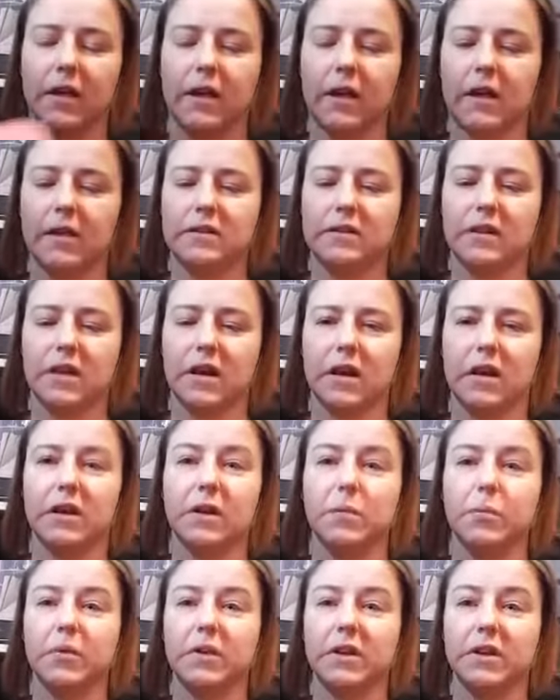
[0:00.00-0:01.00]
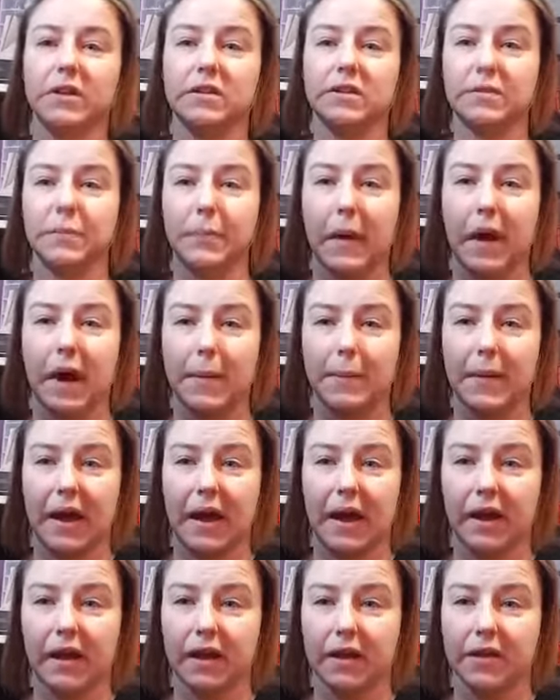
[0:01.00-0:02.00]
it's a complete spa
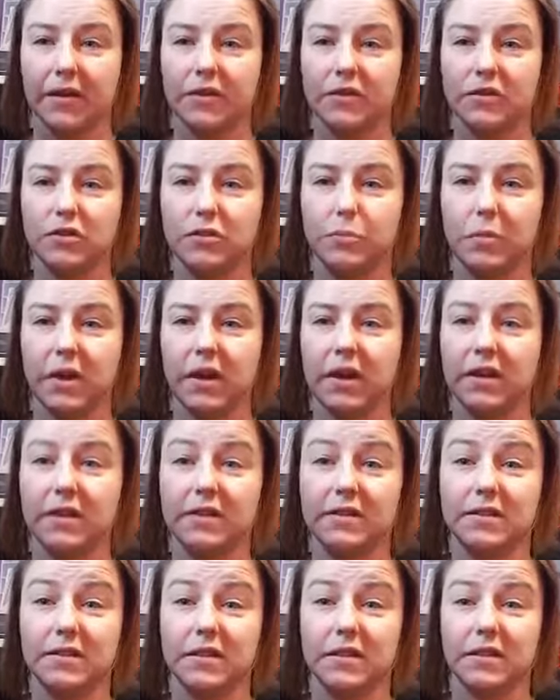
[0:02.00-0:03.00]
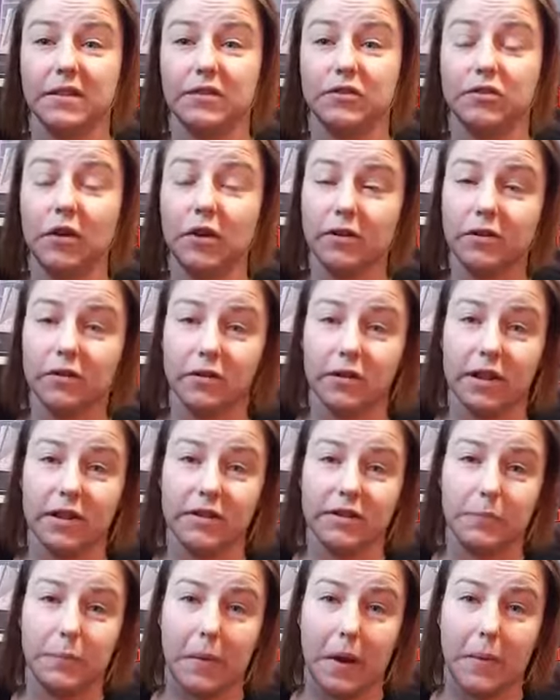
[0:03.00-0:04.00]
package, but it's an
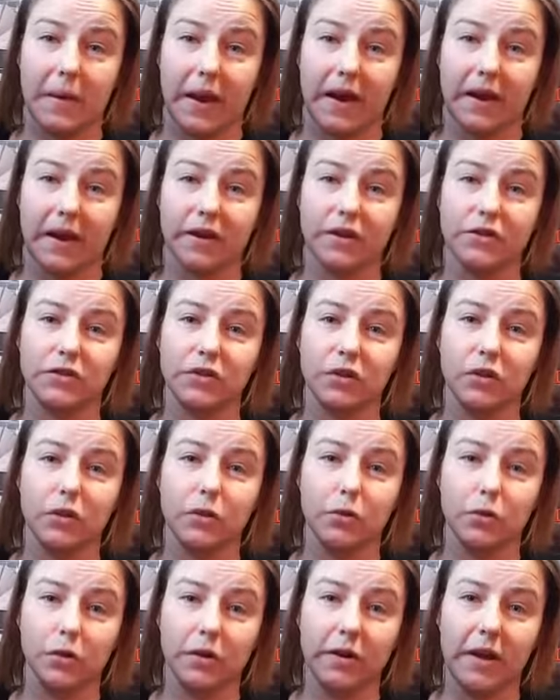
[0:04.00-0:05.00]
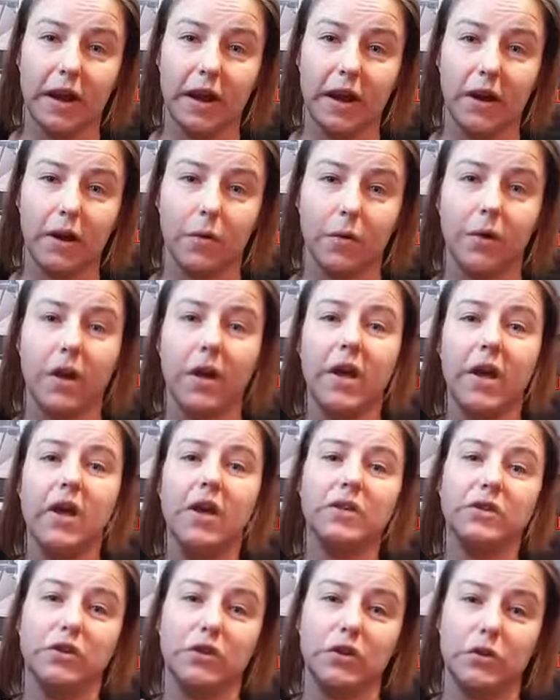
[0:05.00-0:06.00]
instructor-led spa package. So you learn how
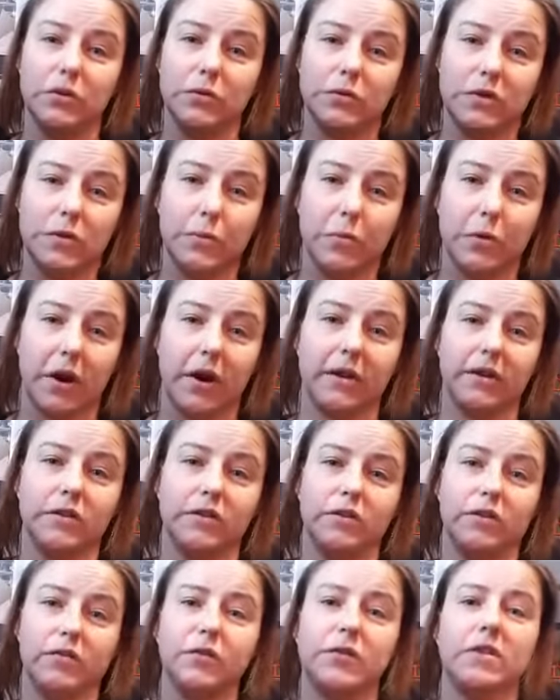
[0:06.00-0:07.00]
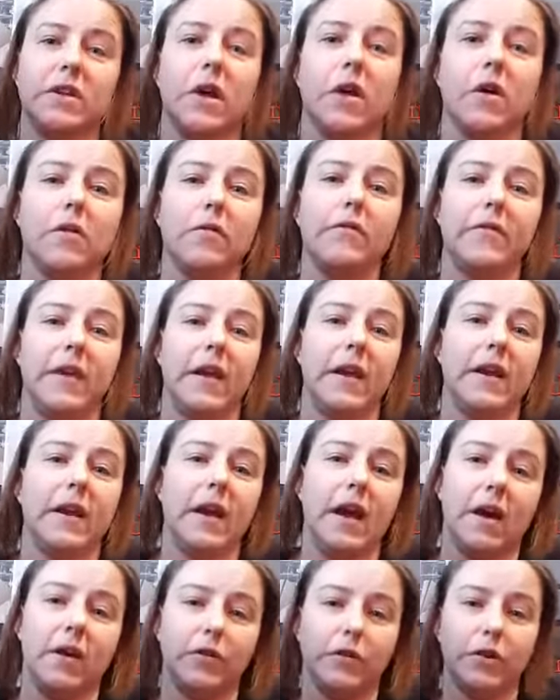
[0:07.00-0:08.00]
to use the product yourself and
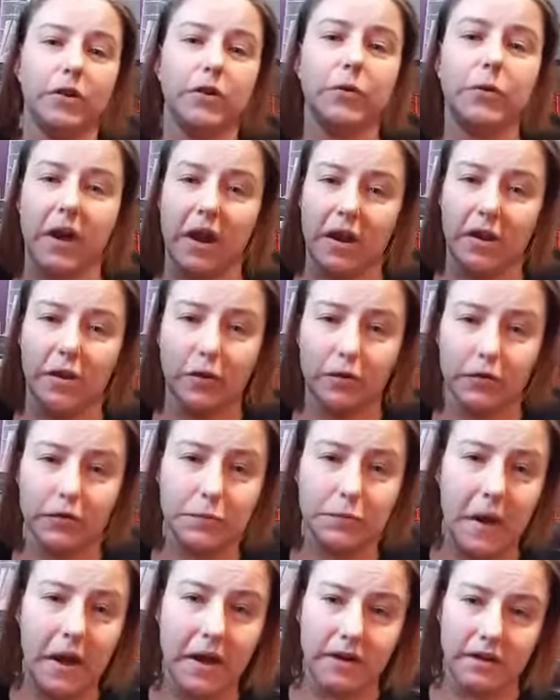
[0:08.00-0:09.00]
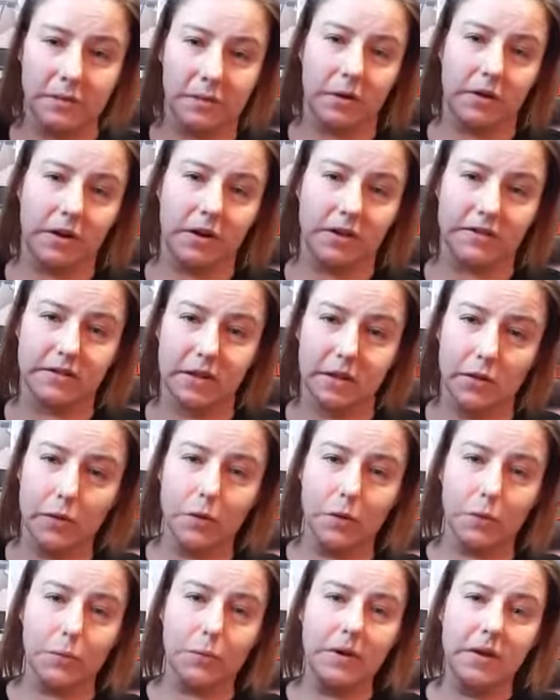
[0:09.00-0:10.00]
how to create your own spa experience at
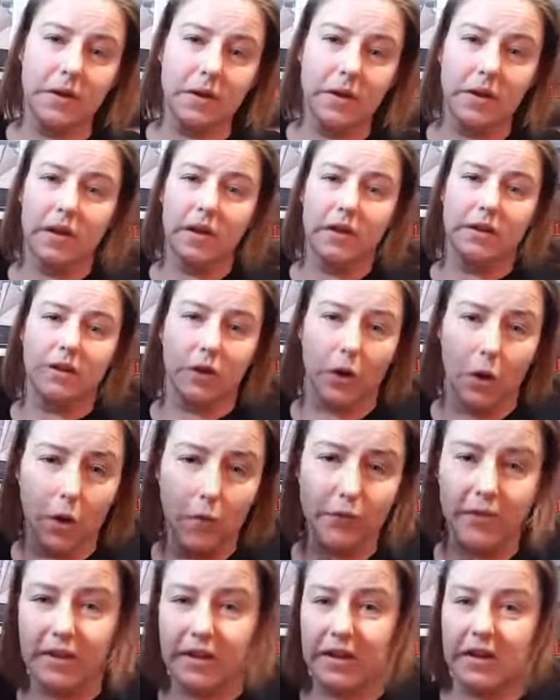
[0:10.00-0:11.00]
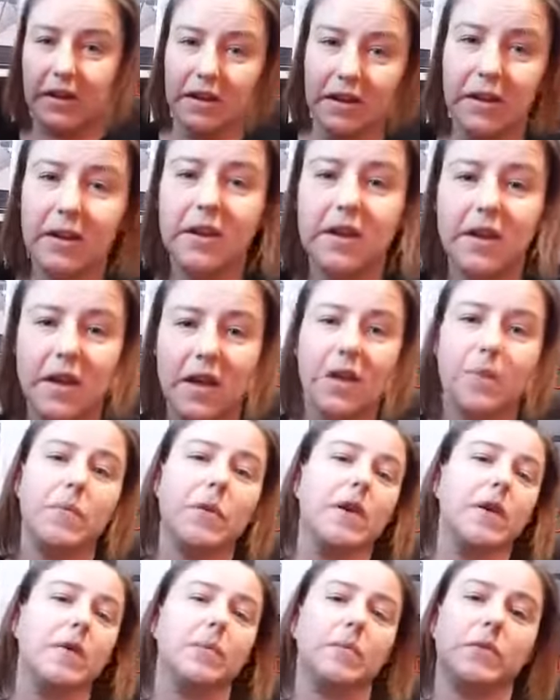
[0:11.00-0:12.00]
home to hopefully
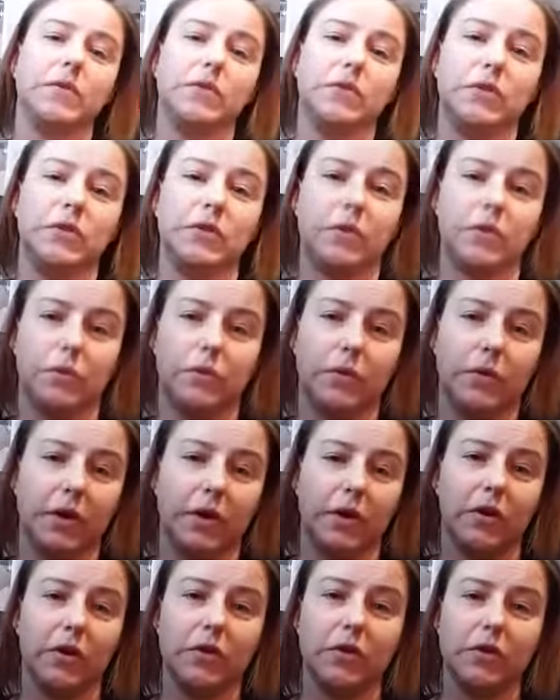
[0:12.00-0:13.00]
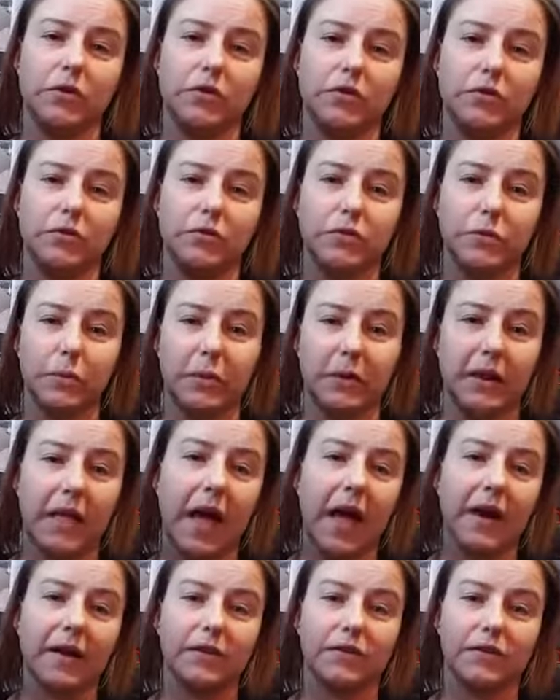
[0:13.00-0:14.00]
be able to encourage you to
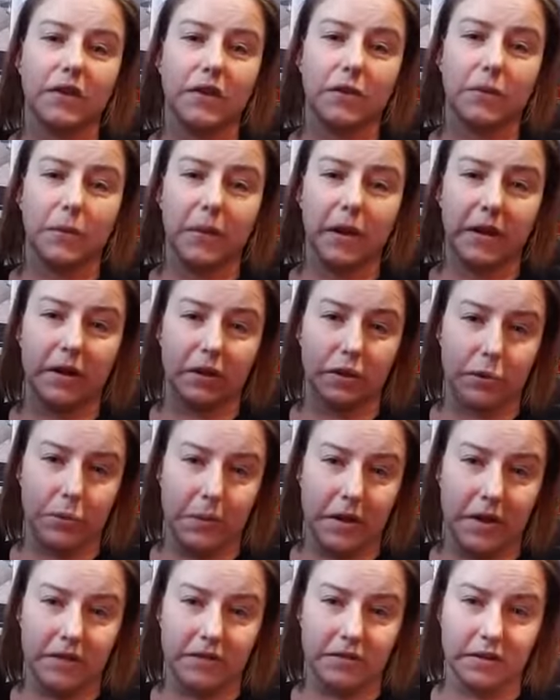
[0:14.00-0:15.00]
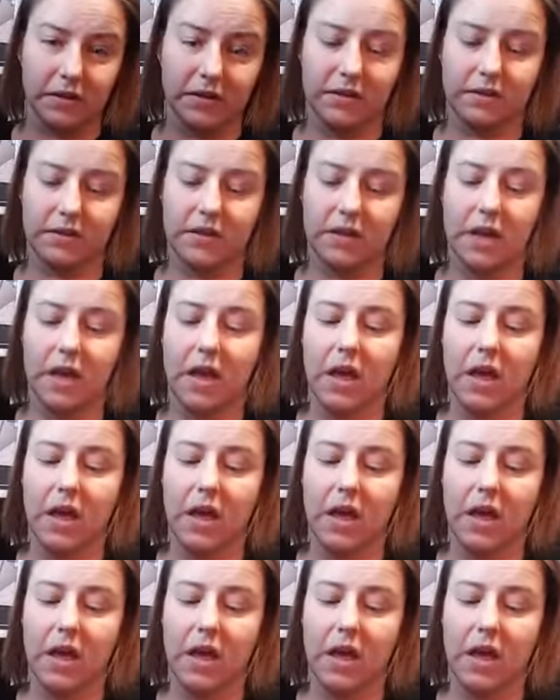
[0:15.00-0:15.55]
relax on a regular basis.